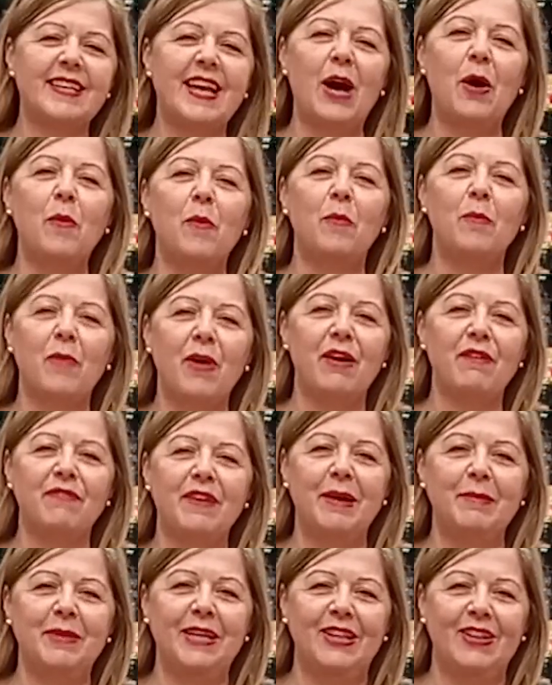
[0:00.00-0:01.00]
how my
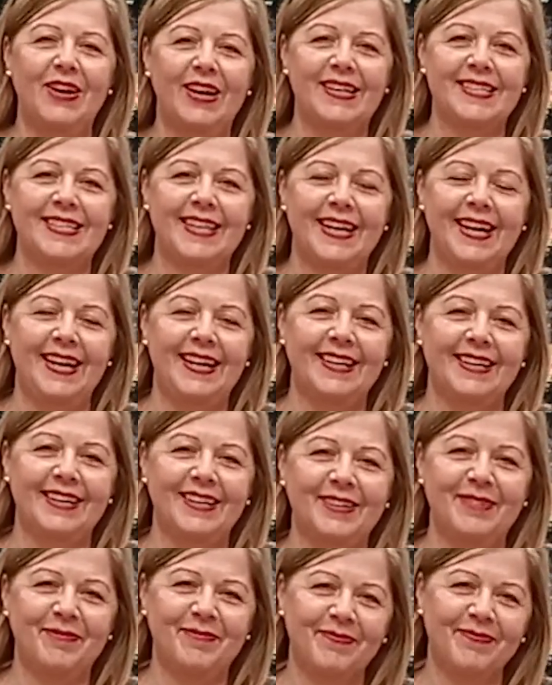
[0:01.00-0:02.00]
family like to eat
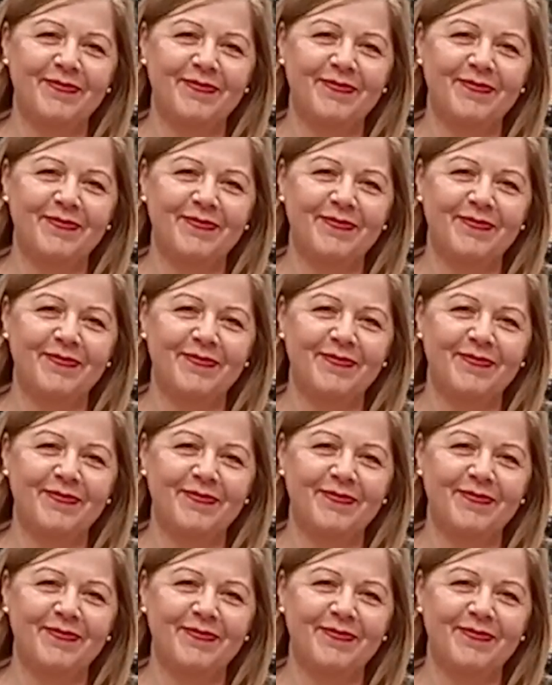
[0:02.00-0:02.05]
it.